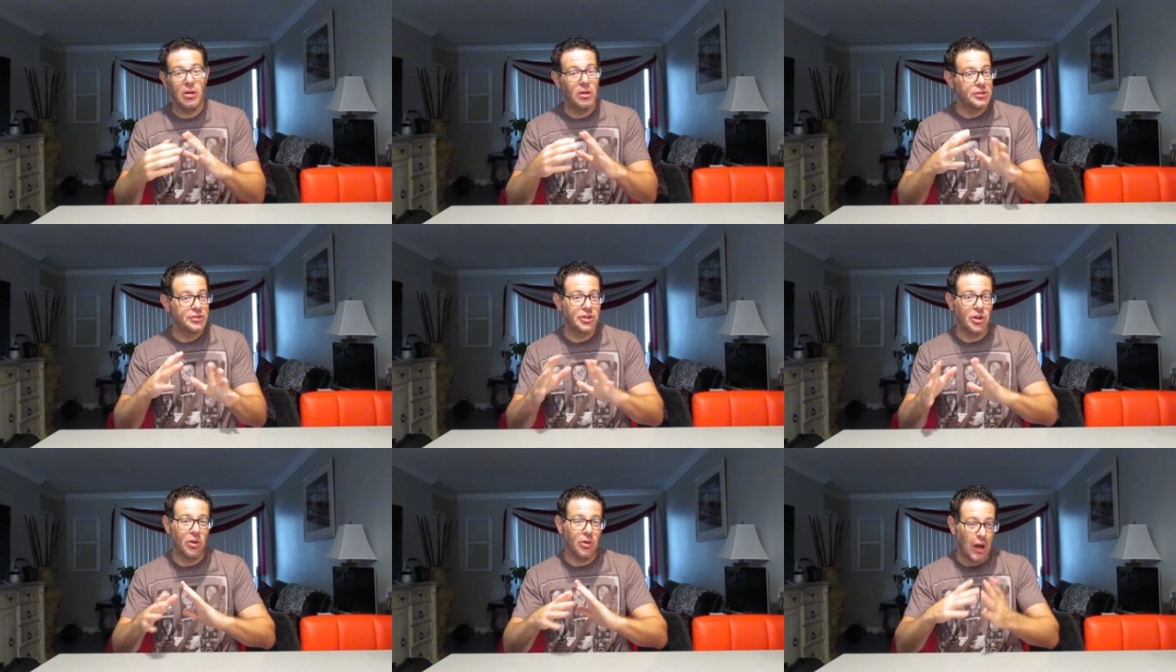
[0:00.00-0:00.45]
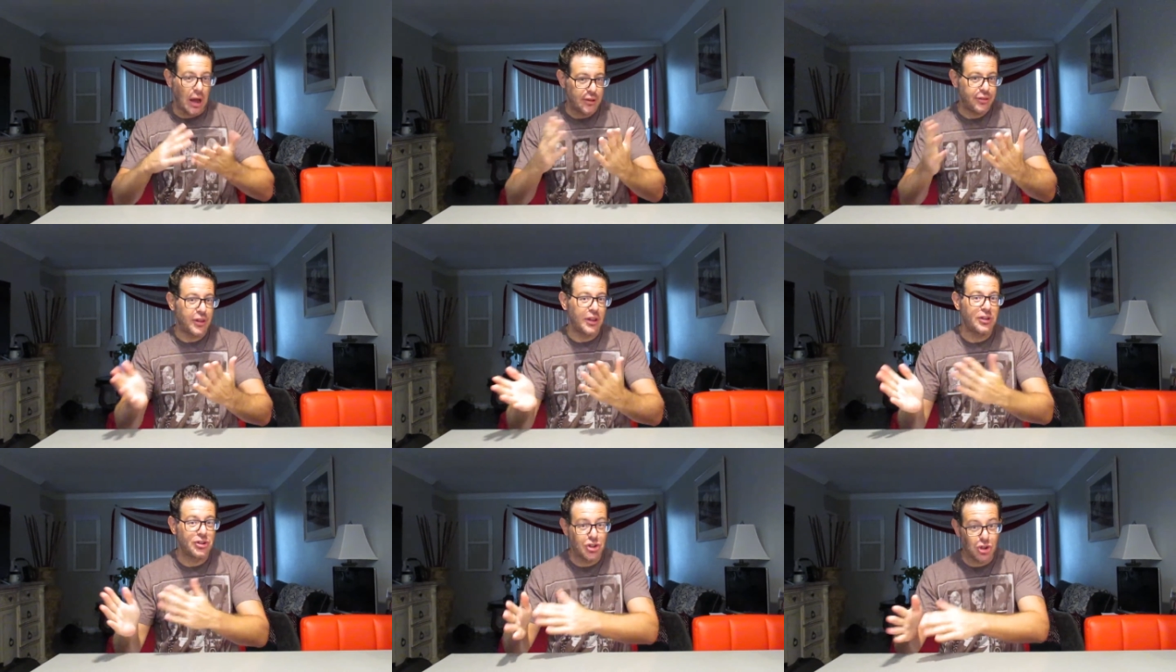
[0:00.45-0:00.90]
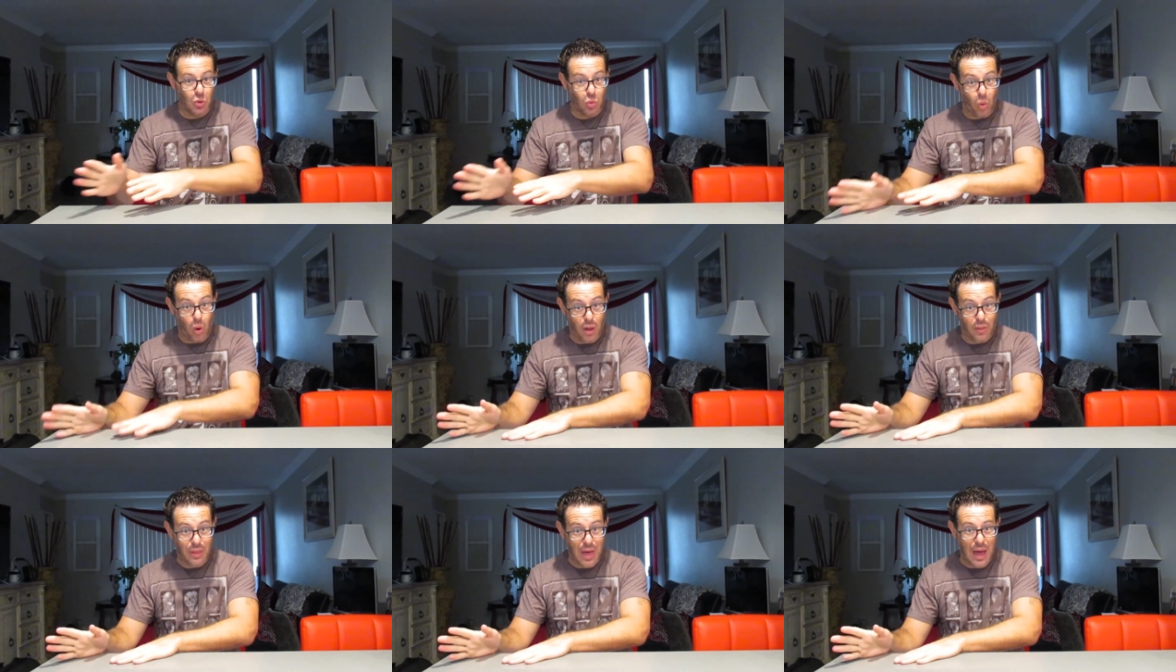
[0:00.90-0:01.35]
So I think she
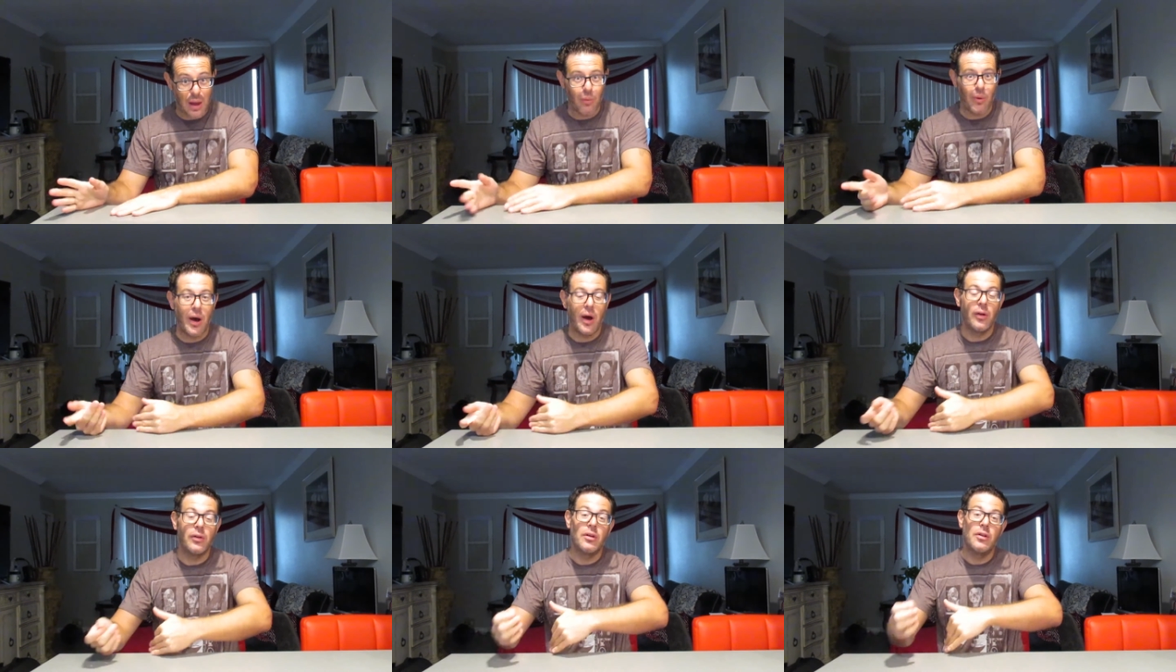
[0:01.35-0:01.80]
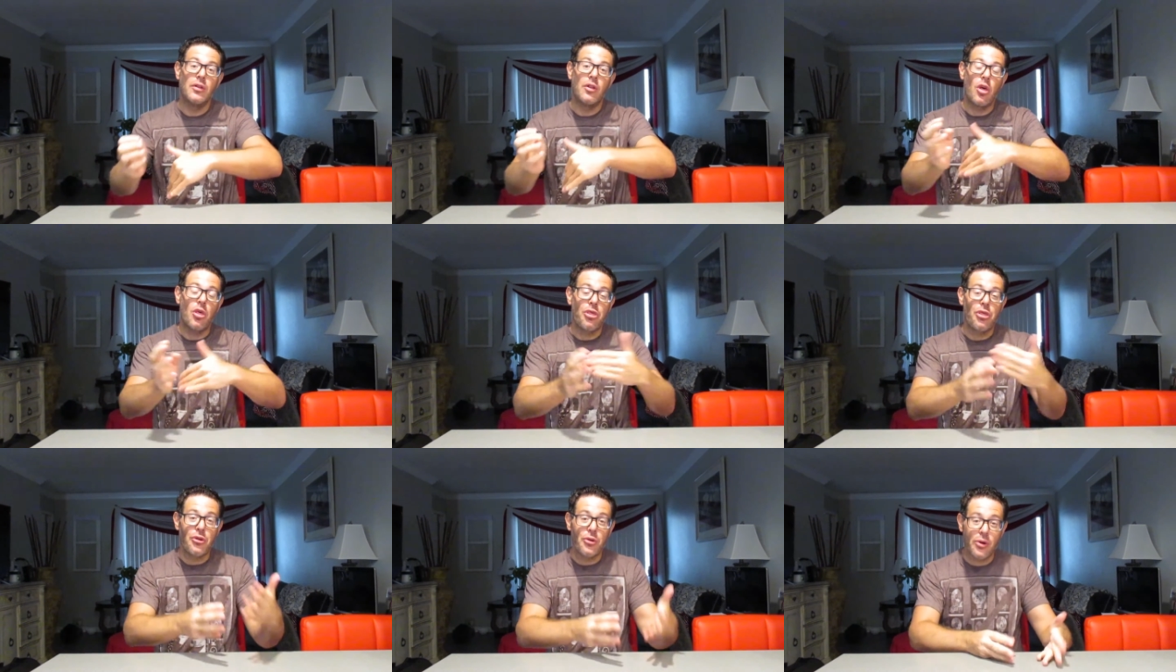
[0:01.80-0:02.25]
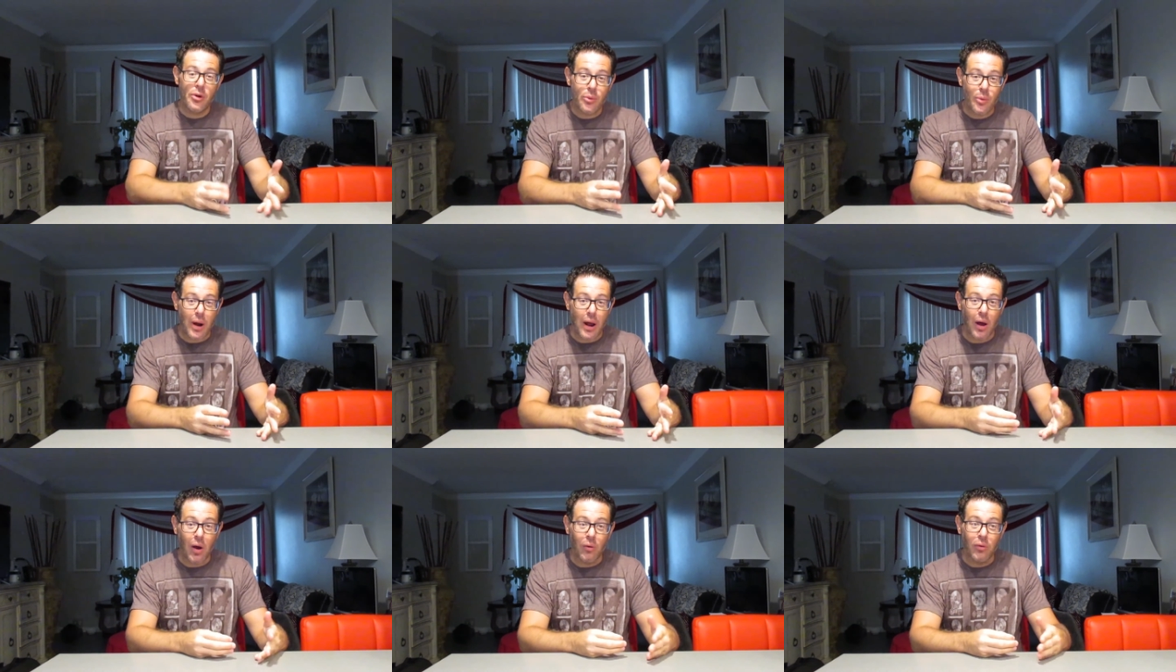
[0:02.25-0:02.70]
won that round. In the third
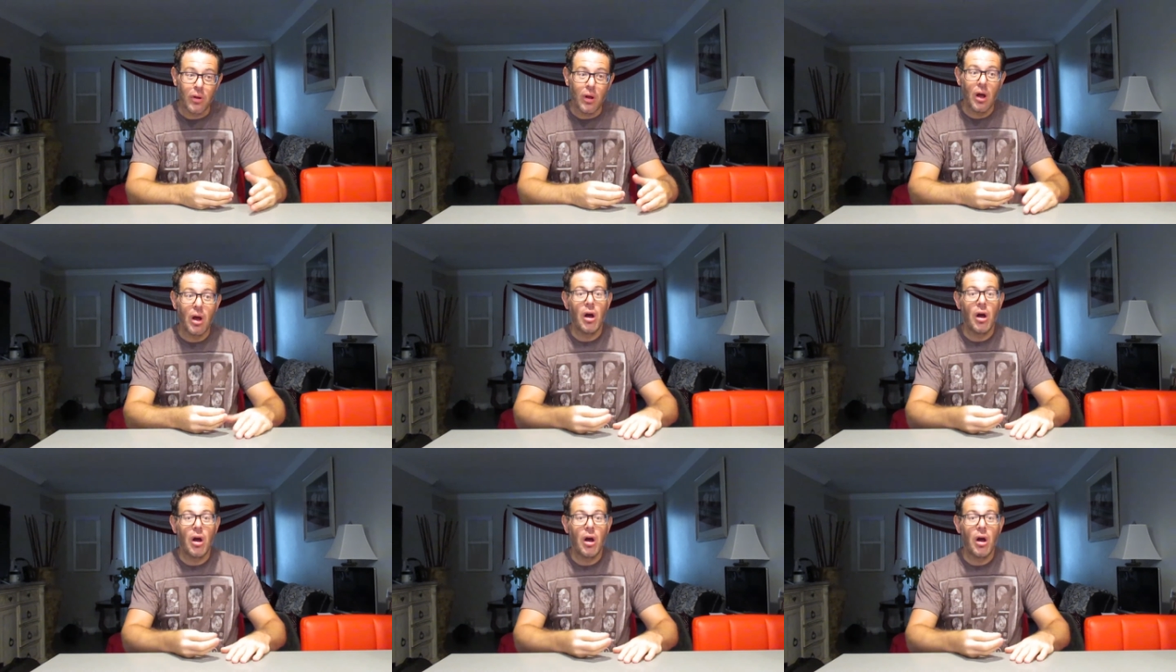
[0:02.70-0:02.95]
round,